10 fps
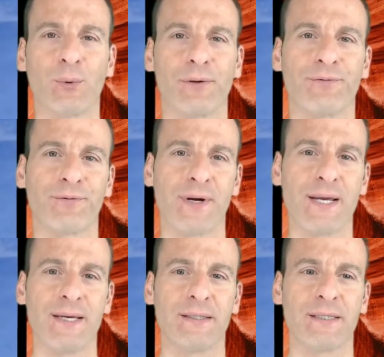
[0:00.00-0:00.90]
we were
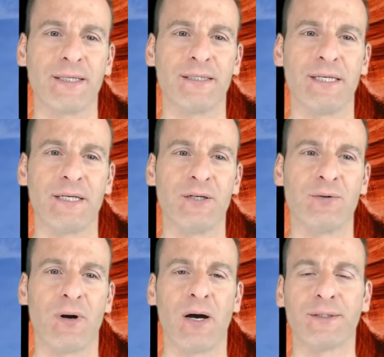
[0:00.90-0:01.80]
free to
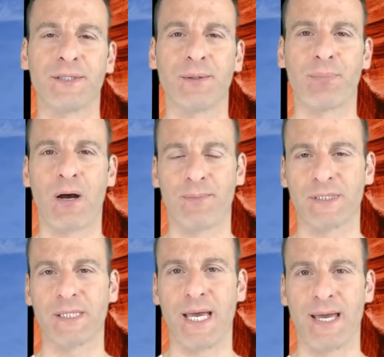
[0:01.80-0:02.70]
continue on to the
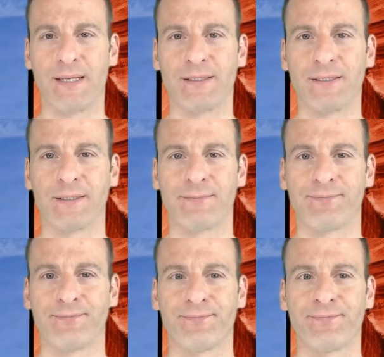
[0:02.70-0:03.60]
promised land.
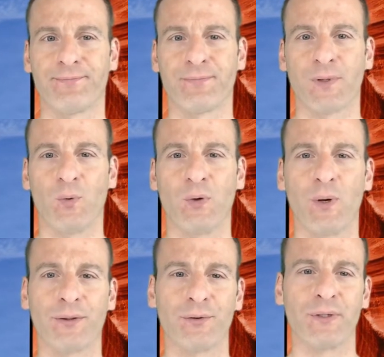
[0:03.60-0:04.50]
We
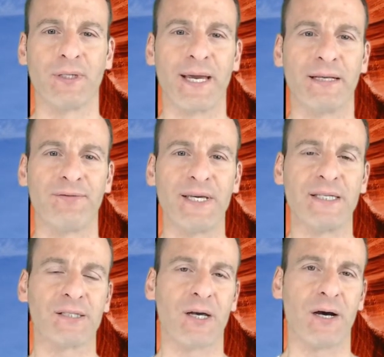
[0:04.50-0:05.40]
went through the land of
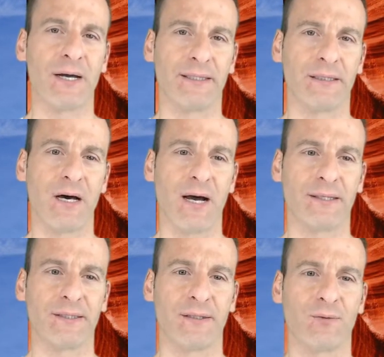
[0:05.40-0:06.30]
Esau and
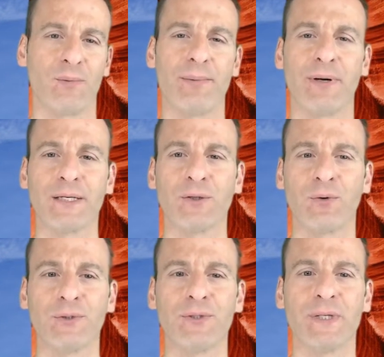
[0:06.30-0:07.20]
Lot. Remember, I
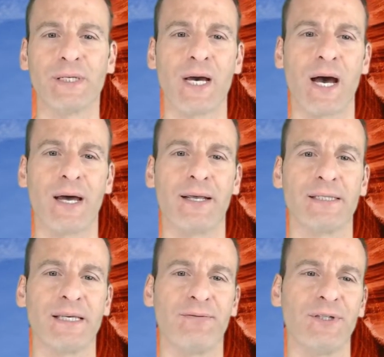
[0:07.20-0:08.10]
told you that God
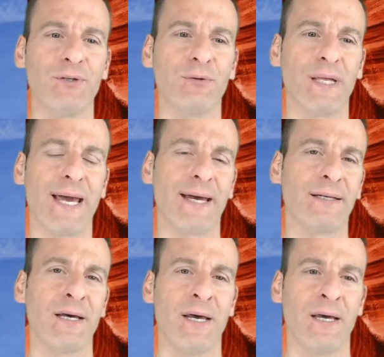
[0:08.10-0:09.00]
has given you
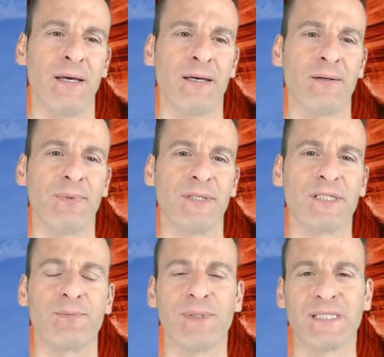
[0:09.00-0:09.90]
land, but
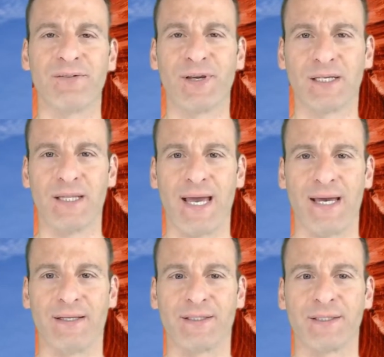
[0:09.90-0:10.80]
specific
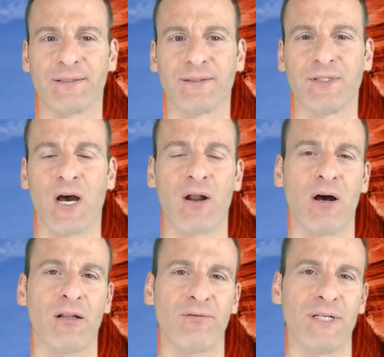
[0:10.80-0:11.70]
land. Not
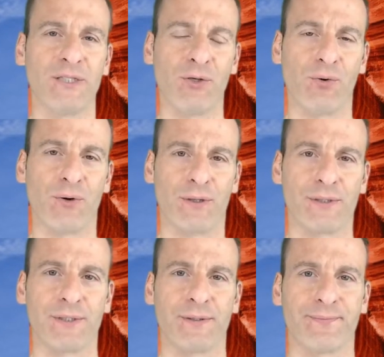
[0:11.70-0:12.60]
all of it is
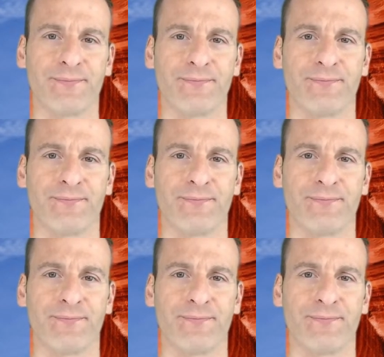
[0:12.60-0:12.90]
yours.